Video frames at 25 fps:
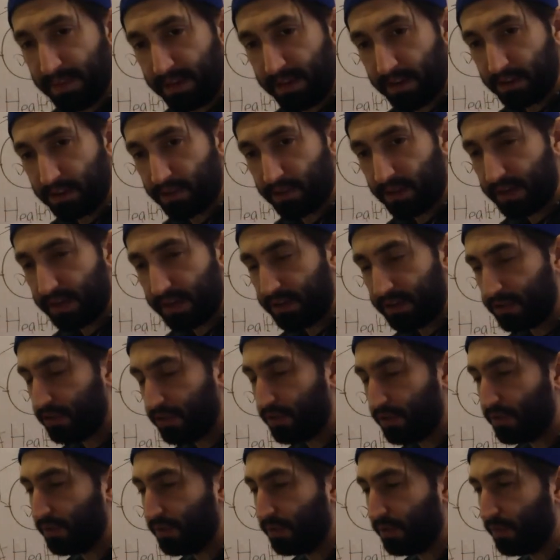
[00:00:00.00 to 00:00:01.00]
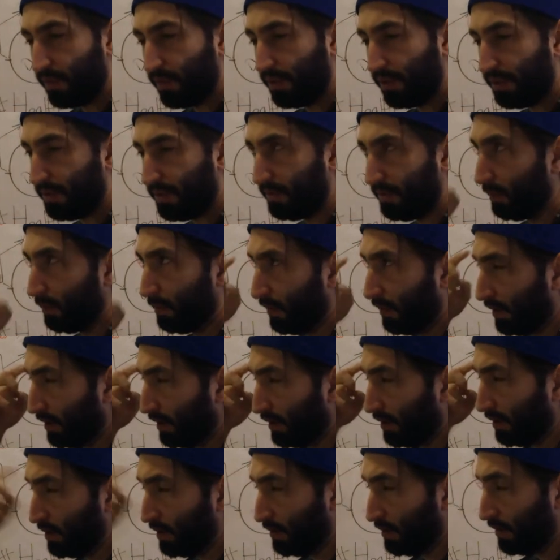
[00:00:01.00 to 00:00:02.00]
you're trying to do with where
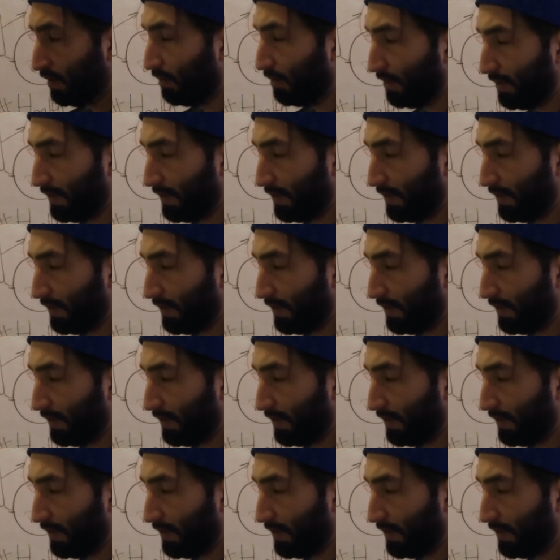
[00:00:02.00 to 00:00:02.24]
you